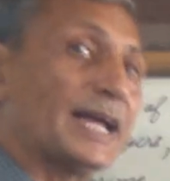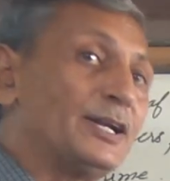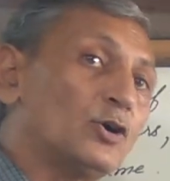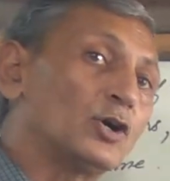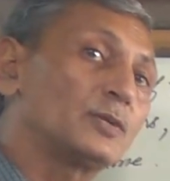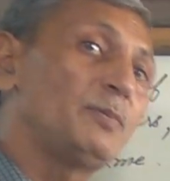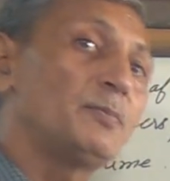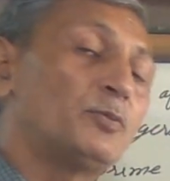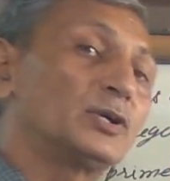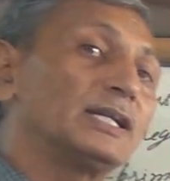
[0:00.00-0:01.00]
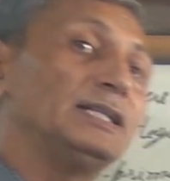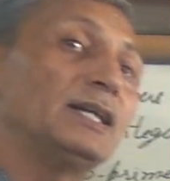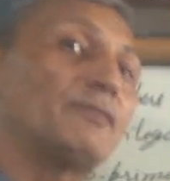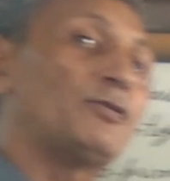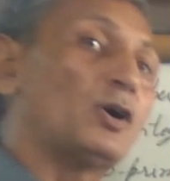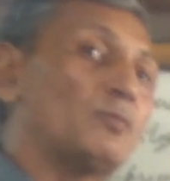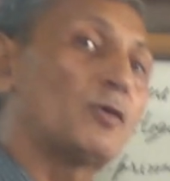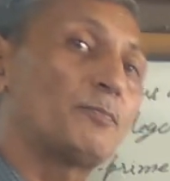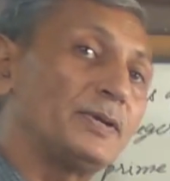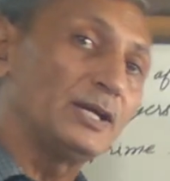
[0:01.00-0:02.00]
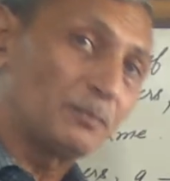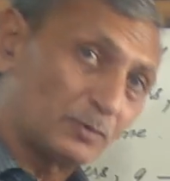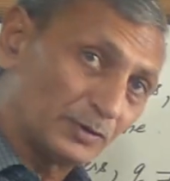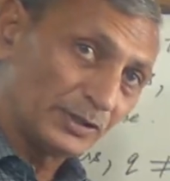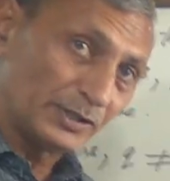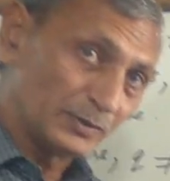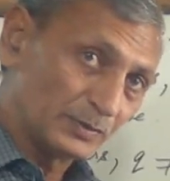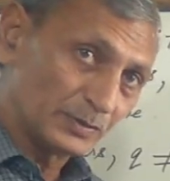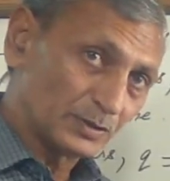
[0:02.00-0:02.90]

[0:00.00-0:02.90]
cannot be put in the form of P upon Q,